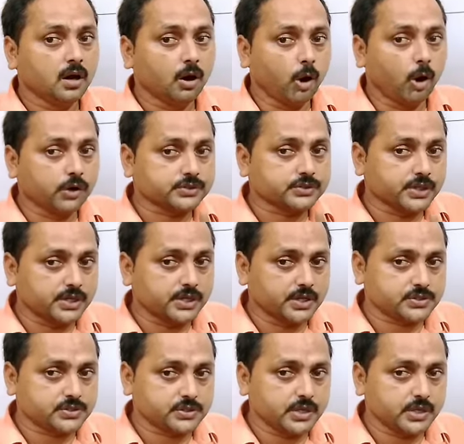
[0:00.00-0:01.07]

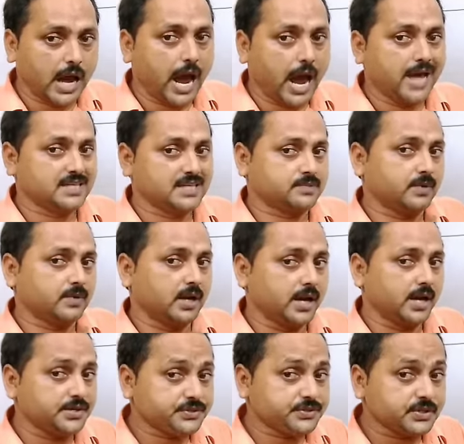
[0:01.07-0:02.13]
oxidation as well
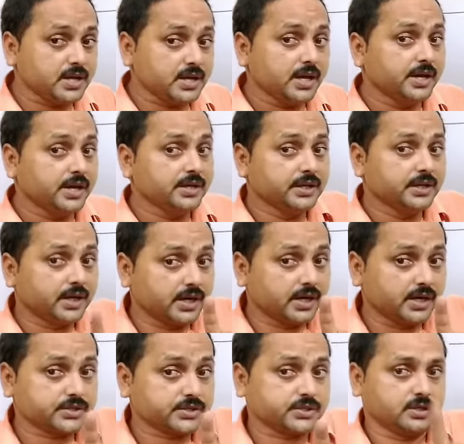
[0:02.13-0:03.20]
as
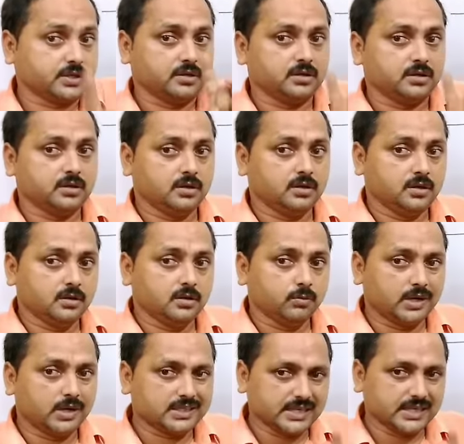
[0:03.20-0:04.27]
reduction.
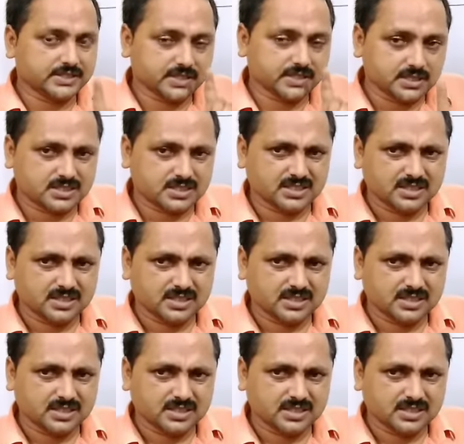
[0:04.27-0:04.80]
What I said?